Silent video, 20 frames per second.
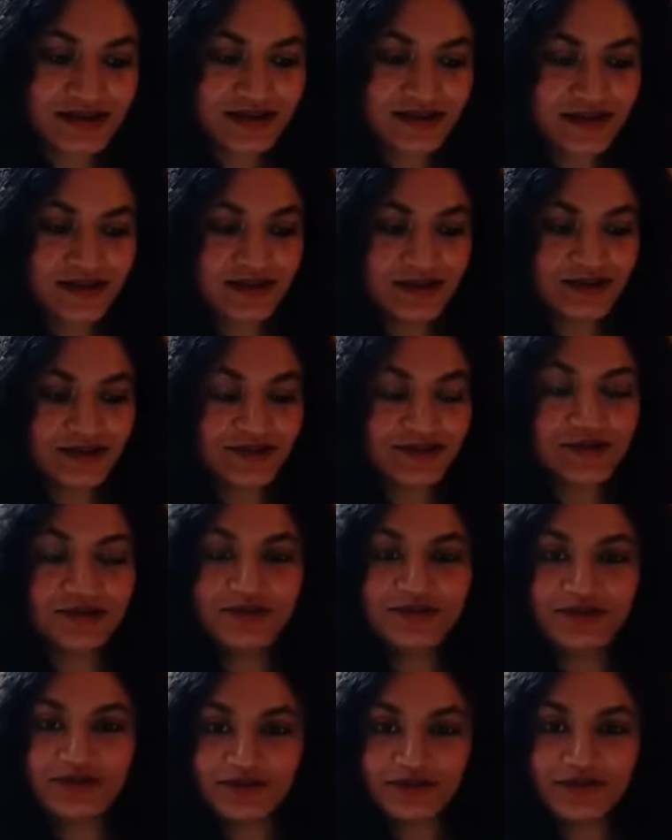uh,
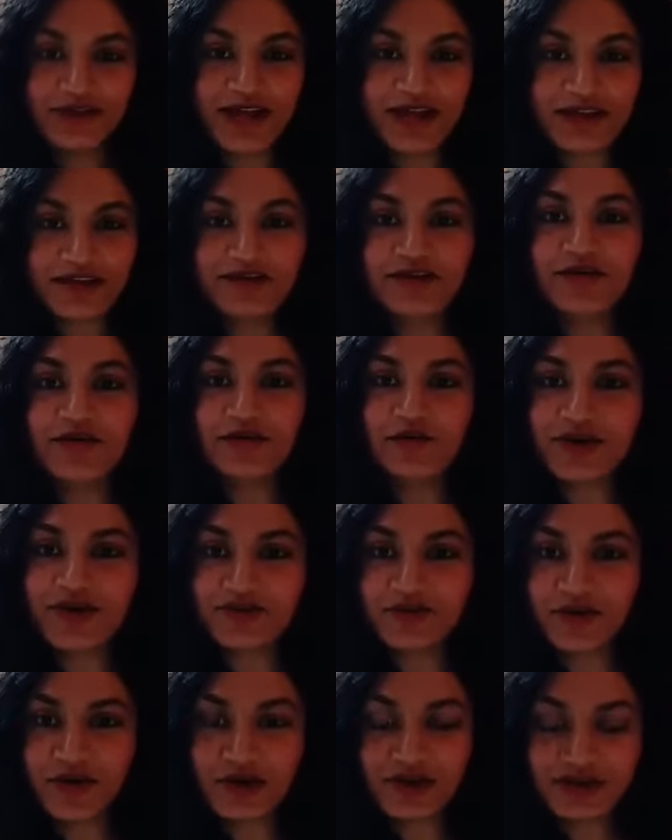to, to that girl whom
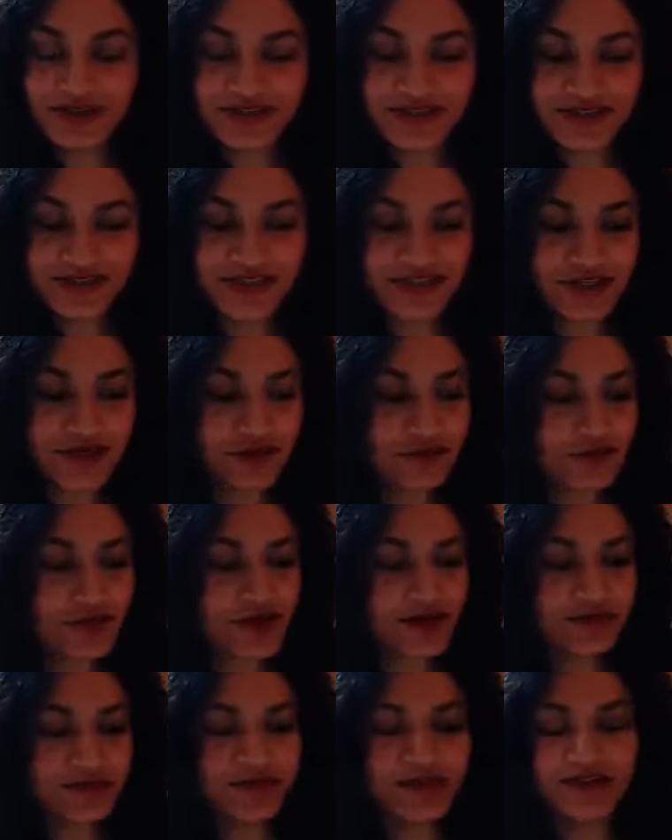I've called Letitia, who
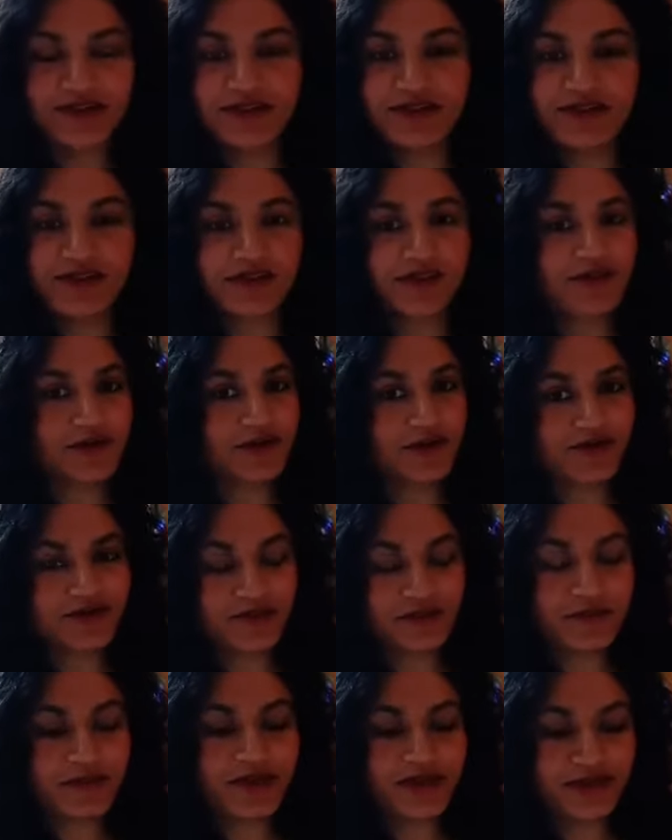had been in sixth grade
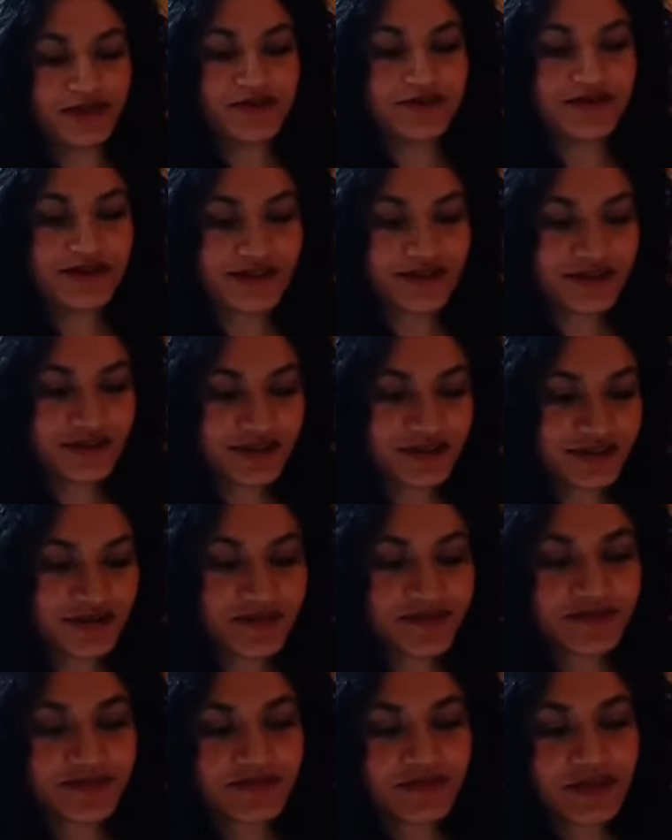for many years. So
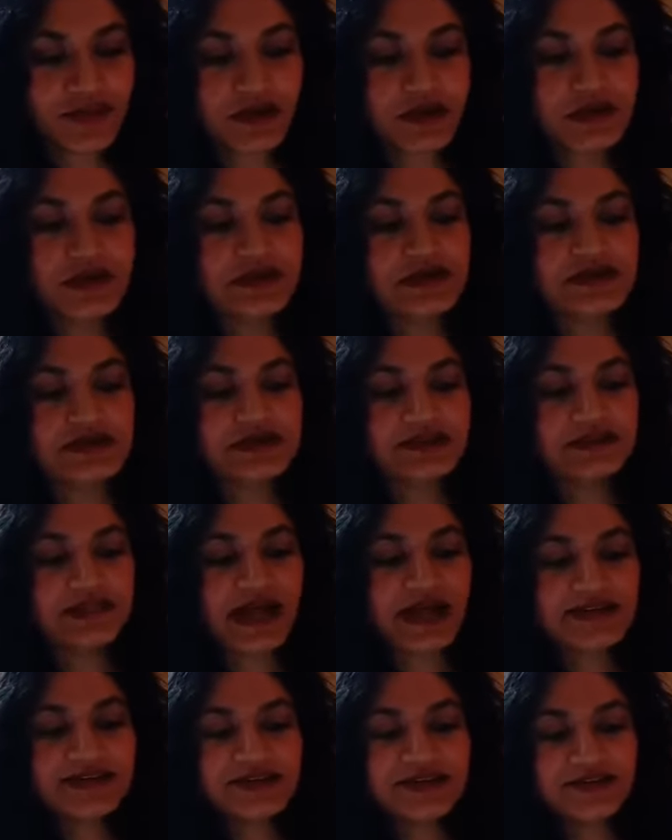
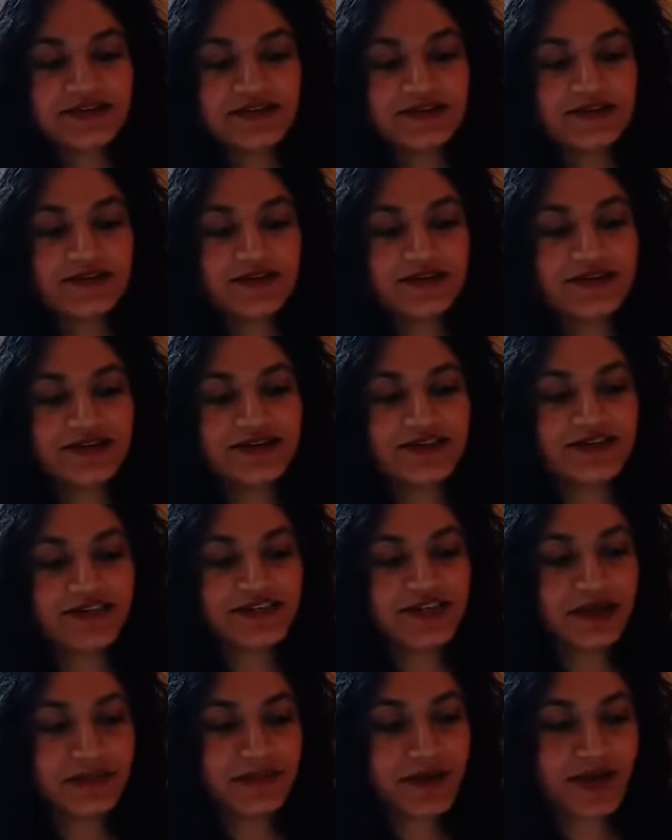that year,
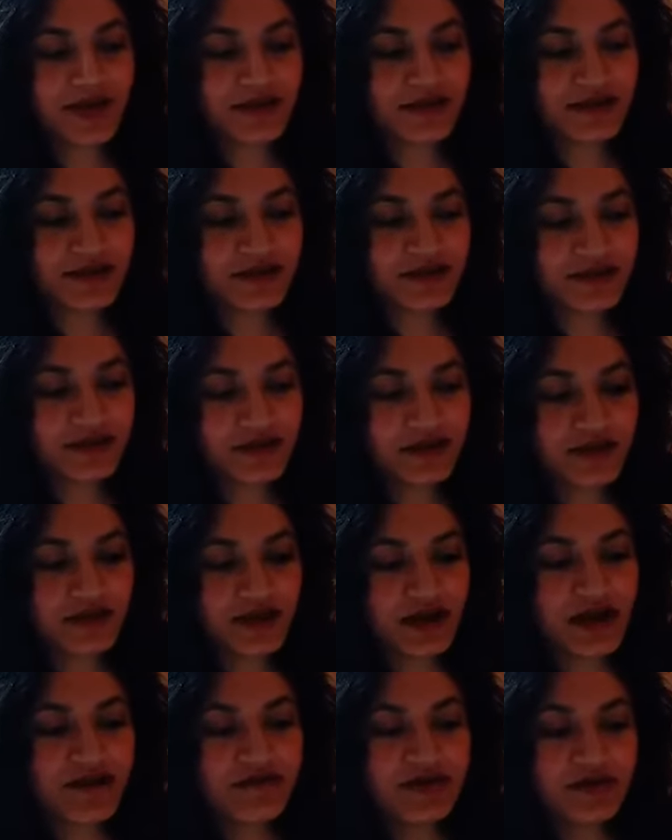Letitia passed.
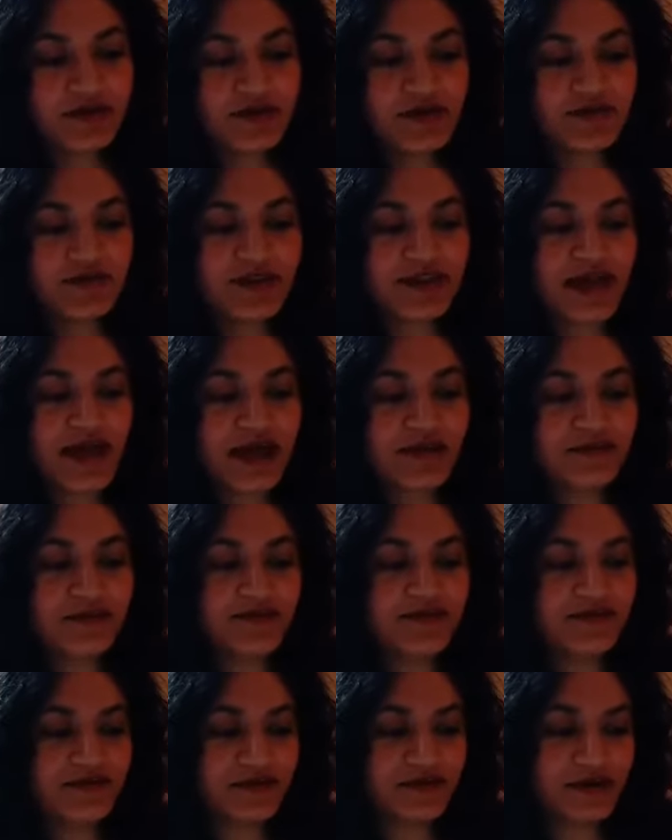Everyone was happy
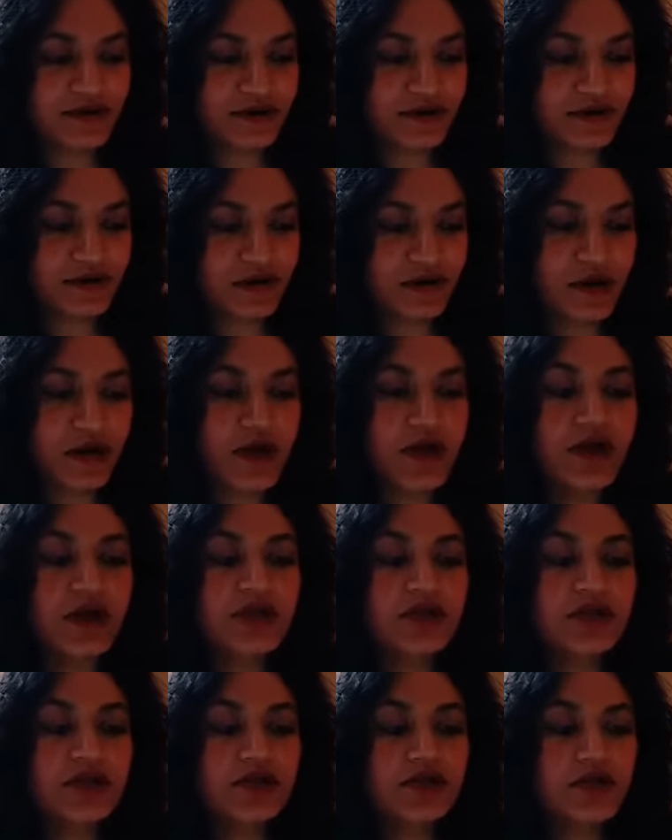for her,
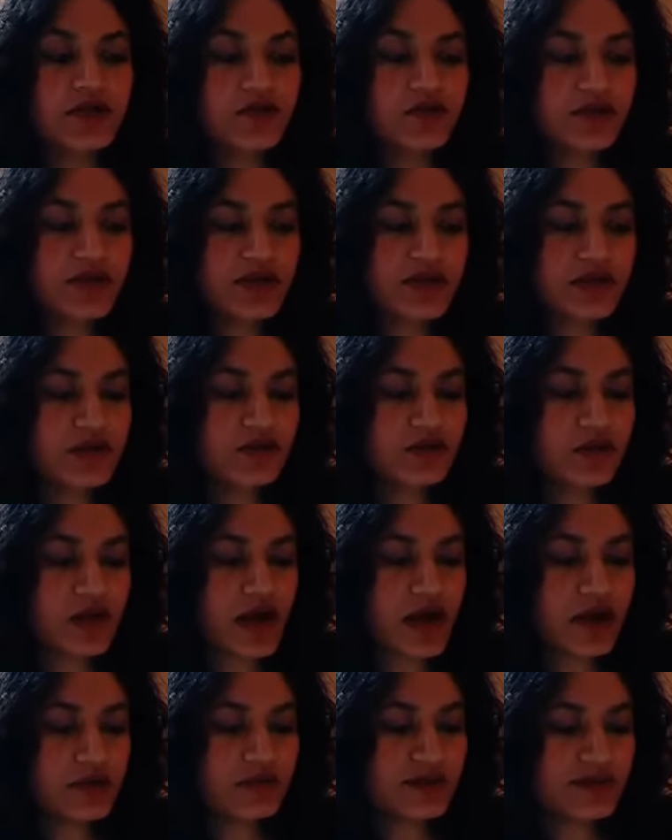though nobody knew
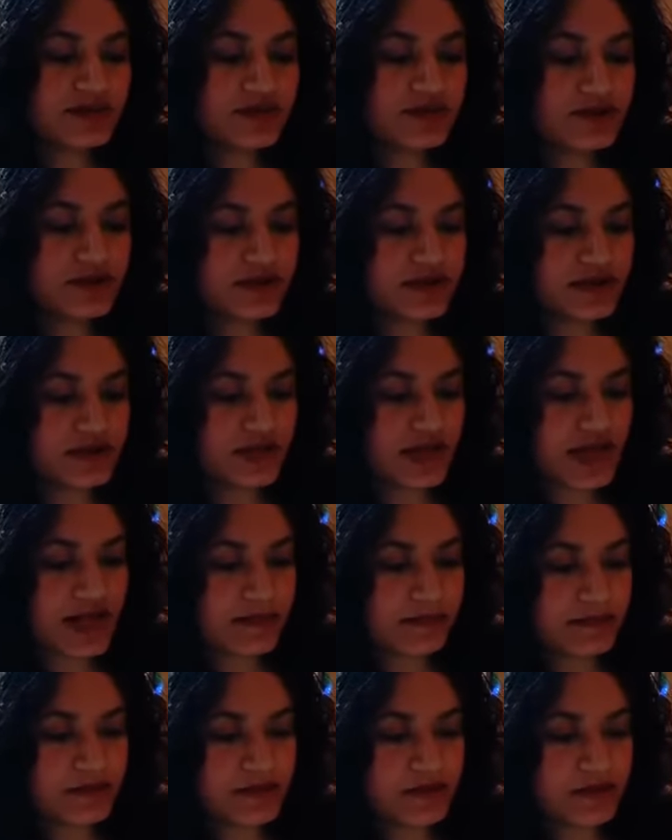how this miracle
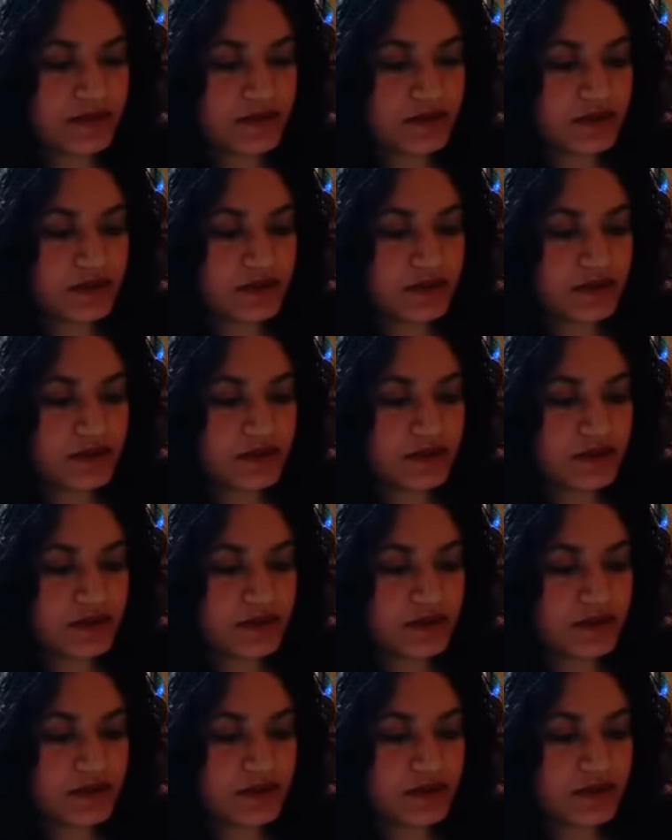happened.